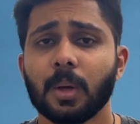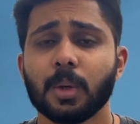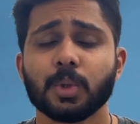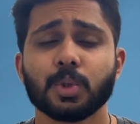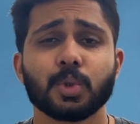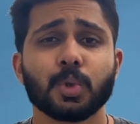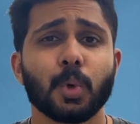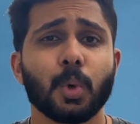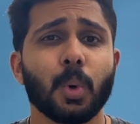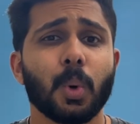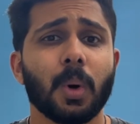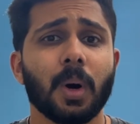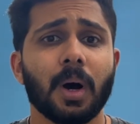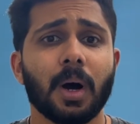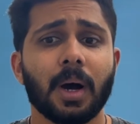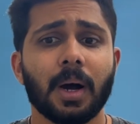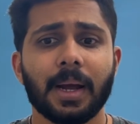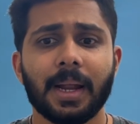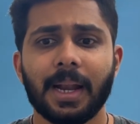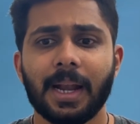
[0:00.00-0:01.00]
So
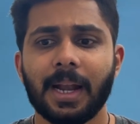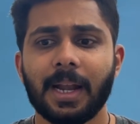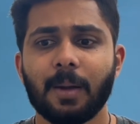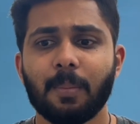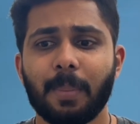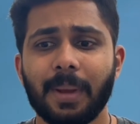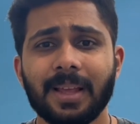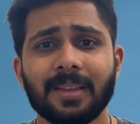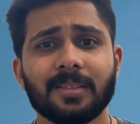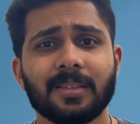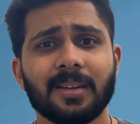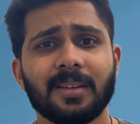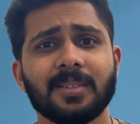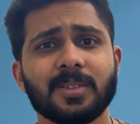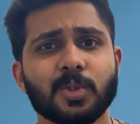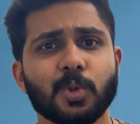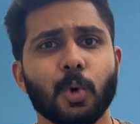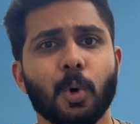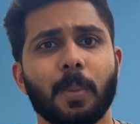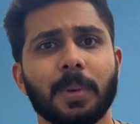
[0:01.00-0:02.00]
it brings in
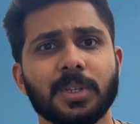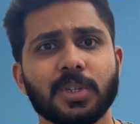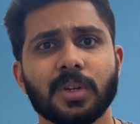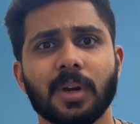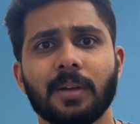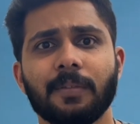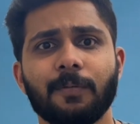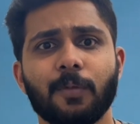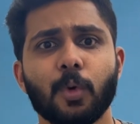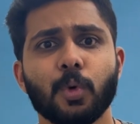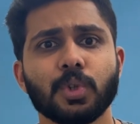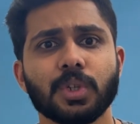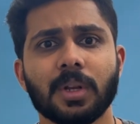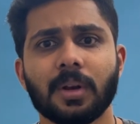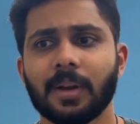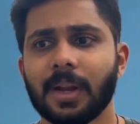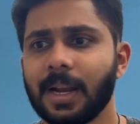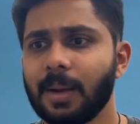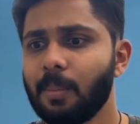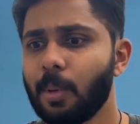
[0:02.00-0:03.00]
so much confusion,
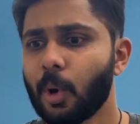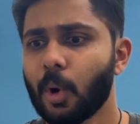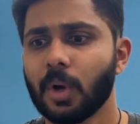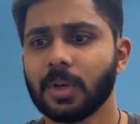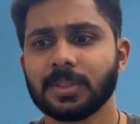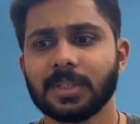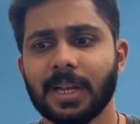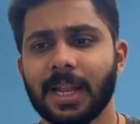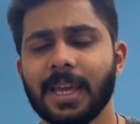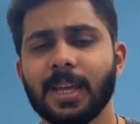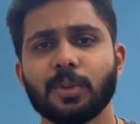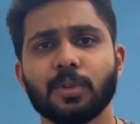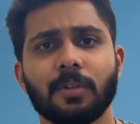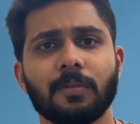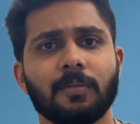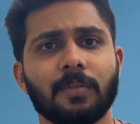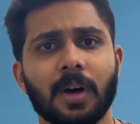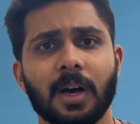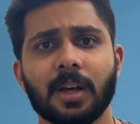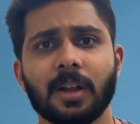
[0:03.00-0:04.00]
right? Because the likes of
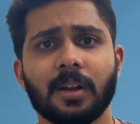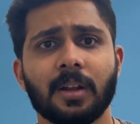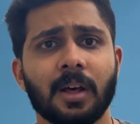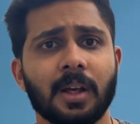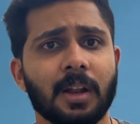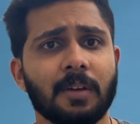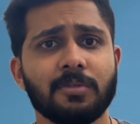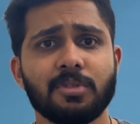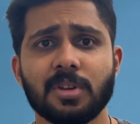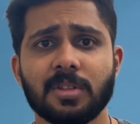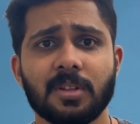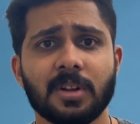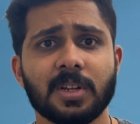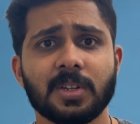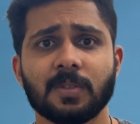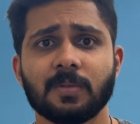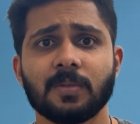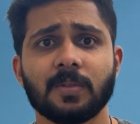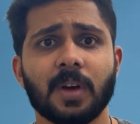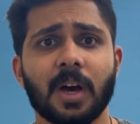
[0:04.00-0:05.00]
Ramchandra
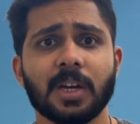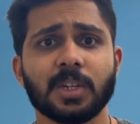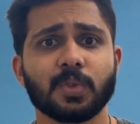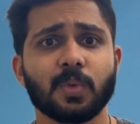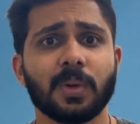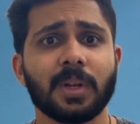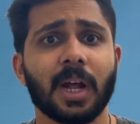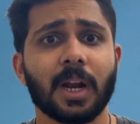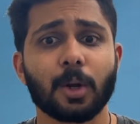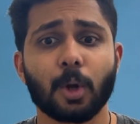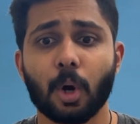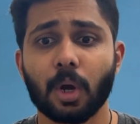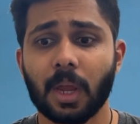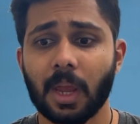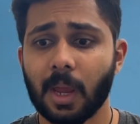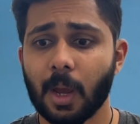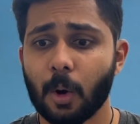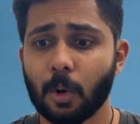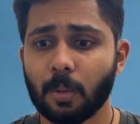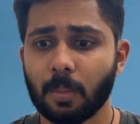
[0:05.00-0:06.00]
Ashwin are
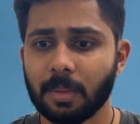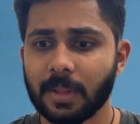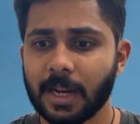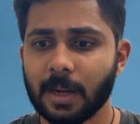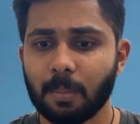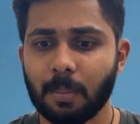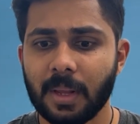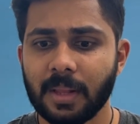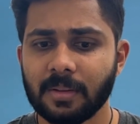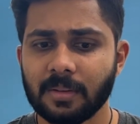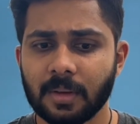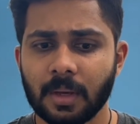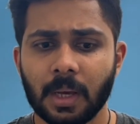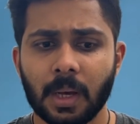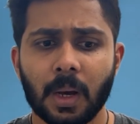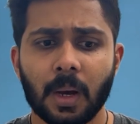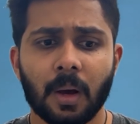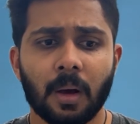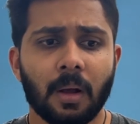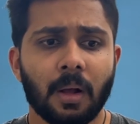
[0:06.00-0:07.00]
talking out. That means
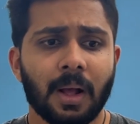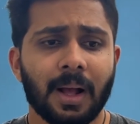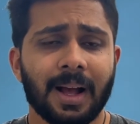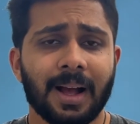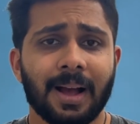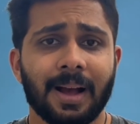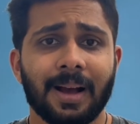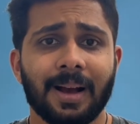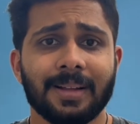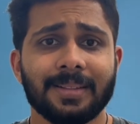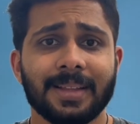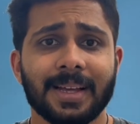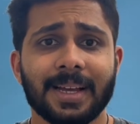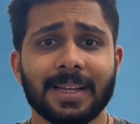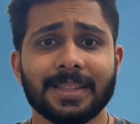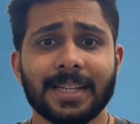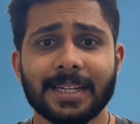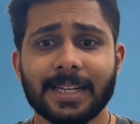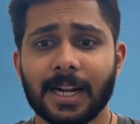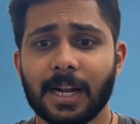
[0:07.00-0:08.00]

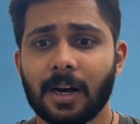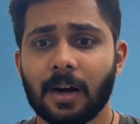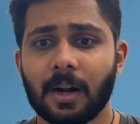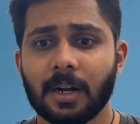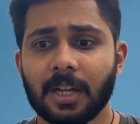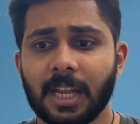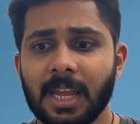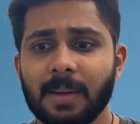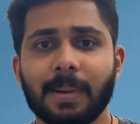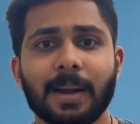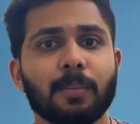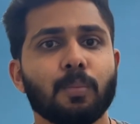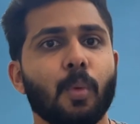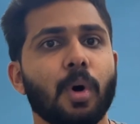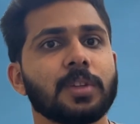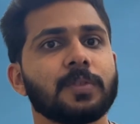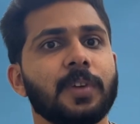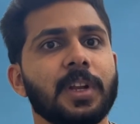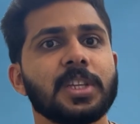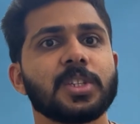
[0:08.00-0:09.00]
that team
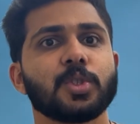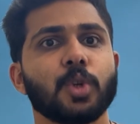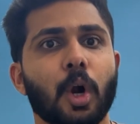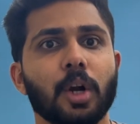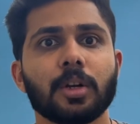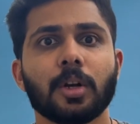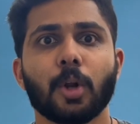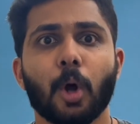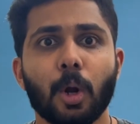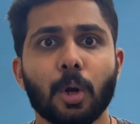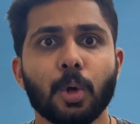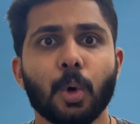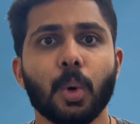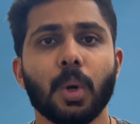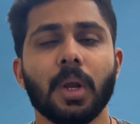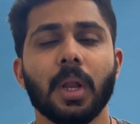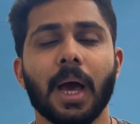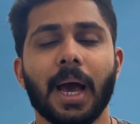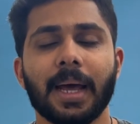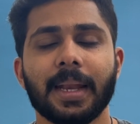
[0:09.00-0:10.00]
atmosphere is not at all
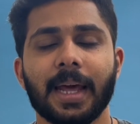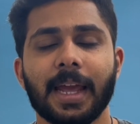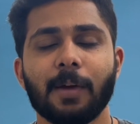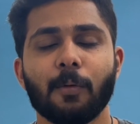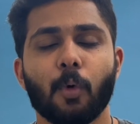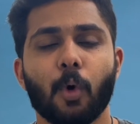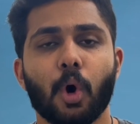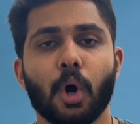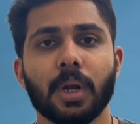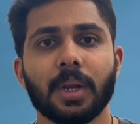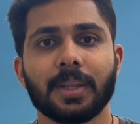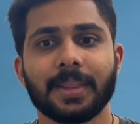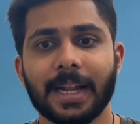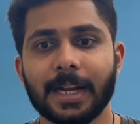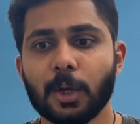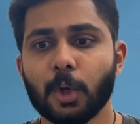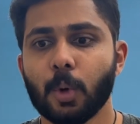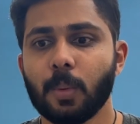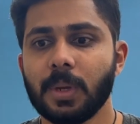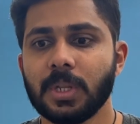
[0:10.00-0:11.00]
good, and I want
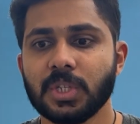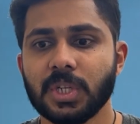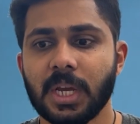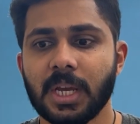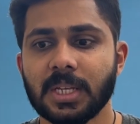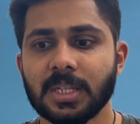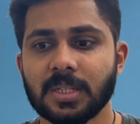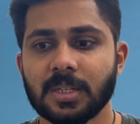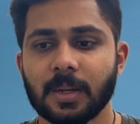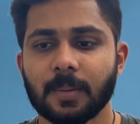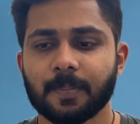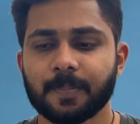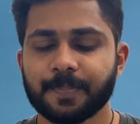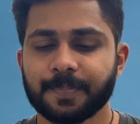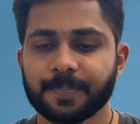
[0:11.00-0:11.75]
that to be changed.